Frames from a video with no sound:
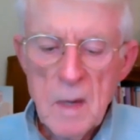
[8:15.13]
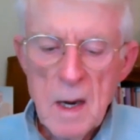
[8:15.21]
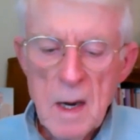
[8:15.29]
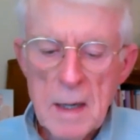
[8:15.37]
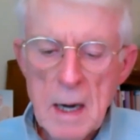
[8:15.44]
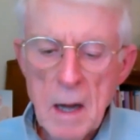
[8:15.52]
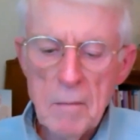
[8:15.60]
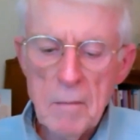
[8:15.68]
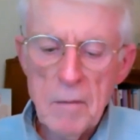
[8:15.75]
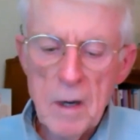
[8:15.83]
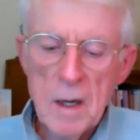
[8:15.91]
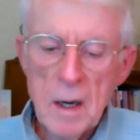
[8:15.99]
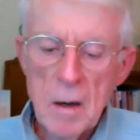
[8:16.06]
Now, the
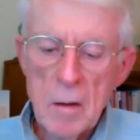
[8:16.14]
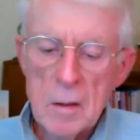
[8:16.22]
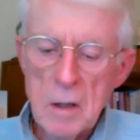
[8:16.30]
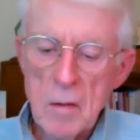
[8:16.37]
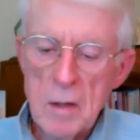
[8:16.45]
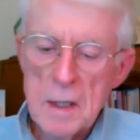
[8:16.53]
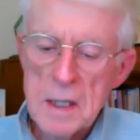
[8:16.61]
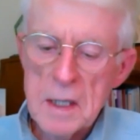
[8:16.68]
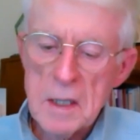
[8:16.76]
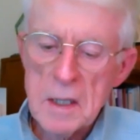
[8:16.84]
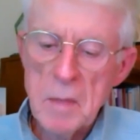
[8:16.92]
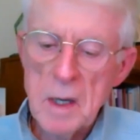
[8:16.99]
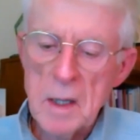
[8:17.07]
video is only
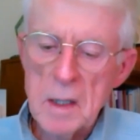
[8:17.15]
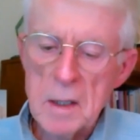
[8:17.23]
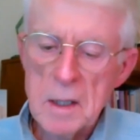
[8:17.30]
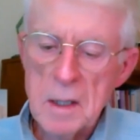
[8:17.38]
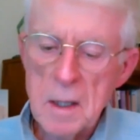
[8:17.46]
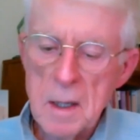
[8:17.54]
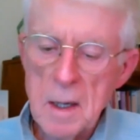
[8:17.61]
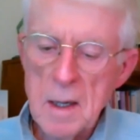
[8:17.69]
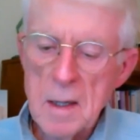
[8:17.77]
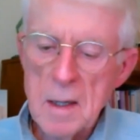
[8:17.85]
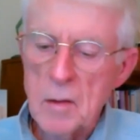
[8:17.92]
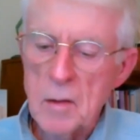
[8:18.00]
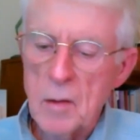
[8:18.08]
6 minutes,
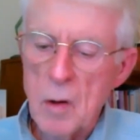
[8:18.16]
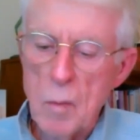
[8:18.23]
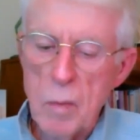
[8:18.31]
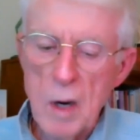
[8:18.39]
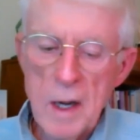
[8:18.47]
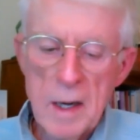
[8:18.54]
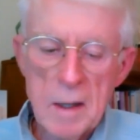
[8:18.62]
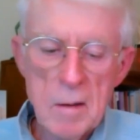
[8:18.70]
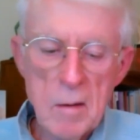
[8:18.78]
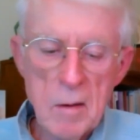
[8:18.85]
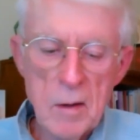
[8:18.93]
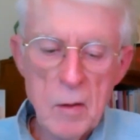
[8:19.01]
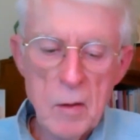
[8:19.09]
so don't blink
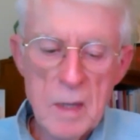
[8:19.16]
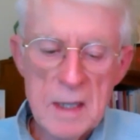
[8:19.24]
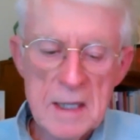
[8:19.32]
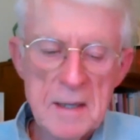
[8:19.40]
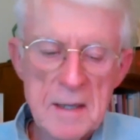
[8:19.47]
or you'll miss it.